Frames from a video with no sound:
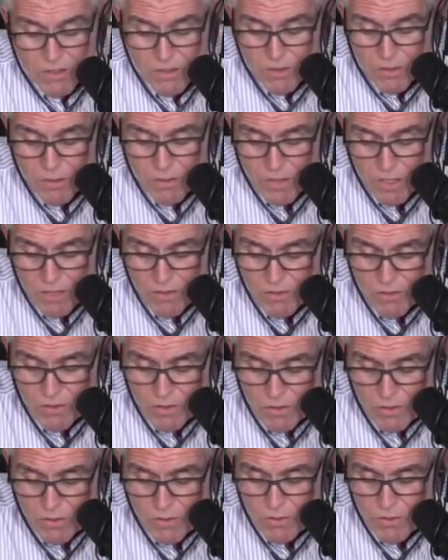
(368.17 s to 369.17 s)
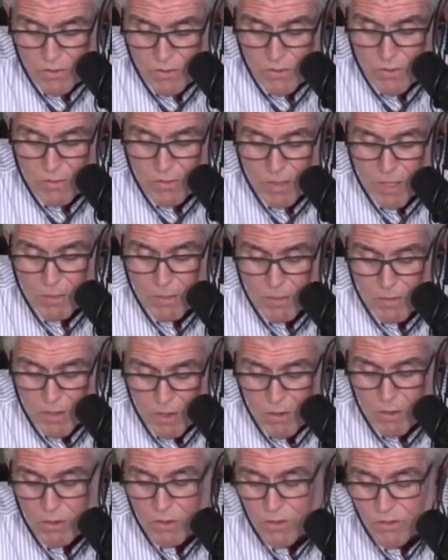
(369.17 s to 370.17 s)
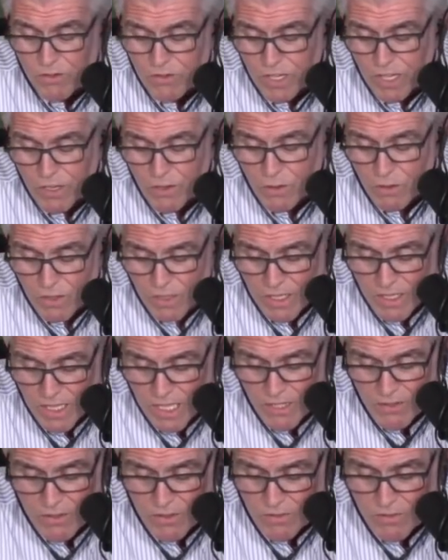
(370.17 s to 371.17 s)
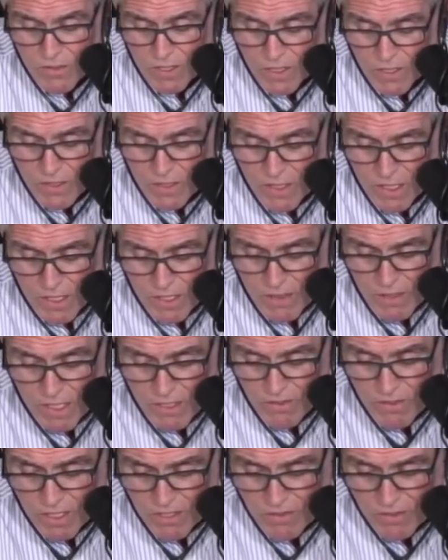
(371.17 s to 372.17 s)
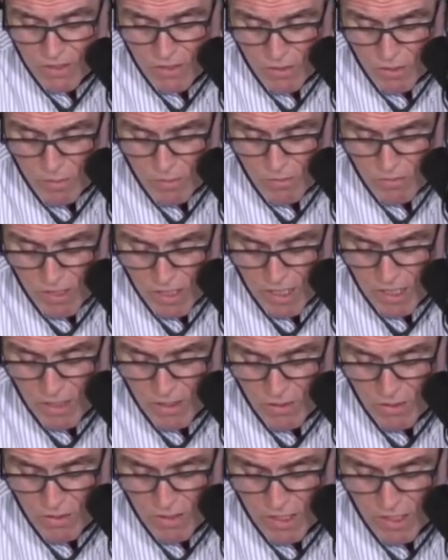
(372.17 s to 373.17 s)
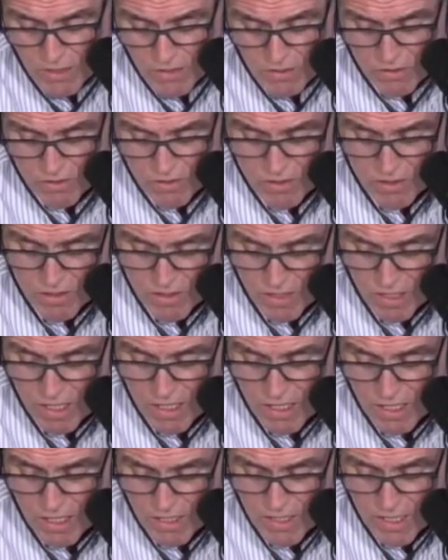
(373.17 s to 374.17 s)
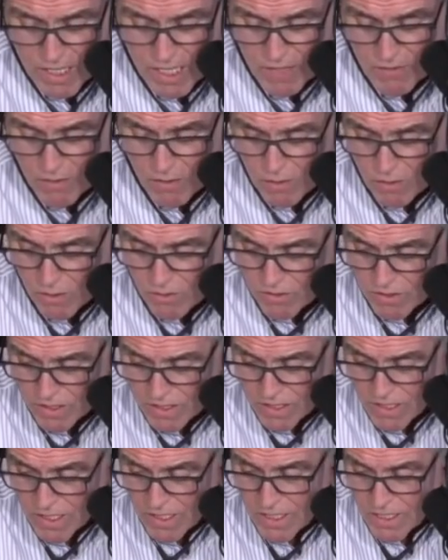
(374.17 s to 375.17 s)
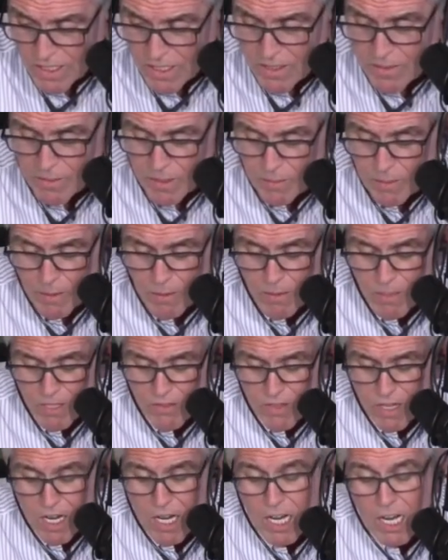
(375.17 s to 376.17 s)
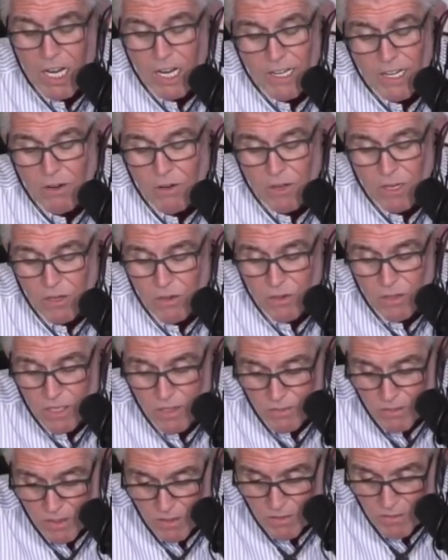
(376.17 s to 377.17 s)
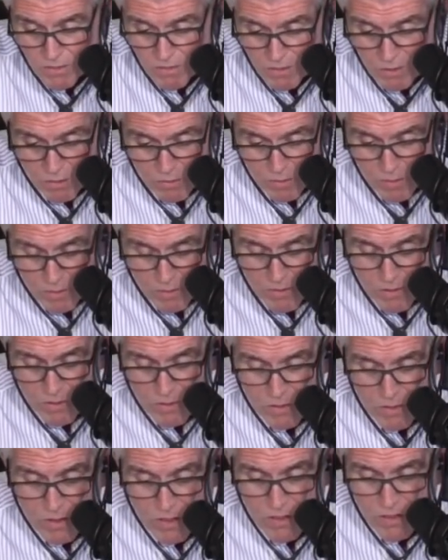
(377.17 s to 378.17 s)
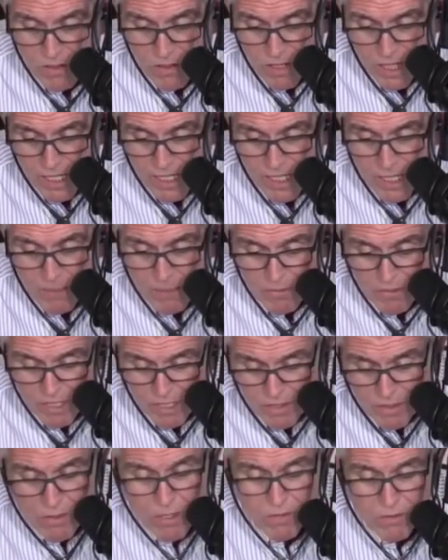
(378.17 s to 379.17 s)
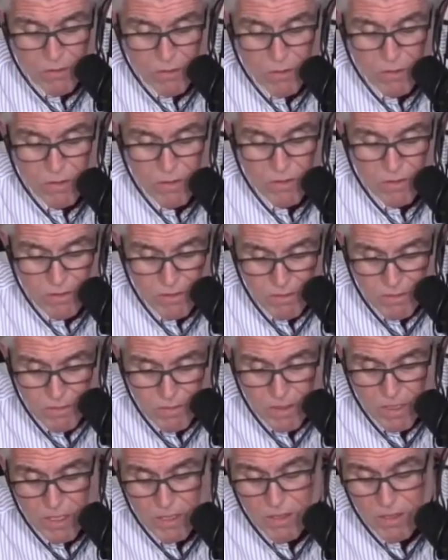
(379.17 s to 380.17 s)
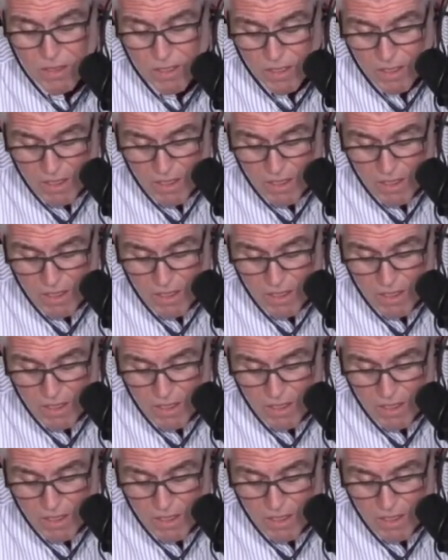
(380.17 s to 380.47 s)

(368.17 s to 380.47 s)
To the ones who people know because they call in. That's a very, you know, that's less than 2% of the audience uh, that ever calls in. You know, you meet people and they say, I, I don't call in. Well, most people don't call in. 98% don't ever call. But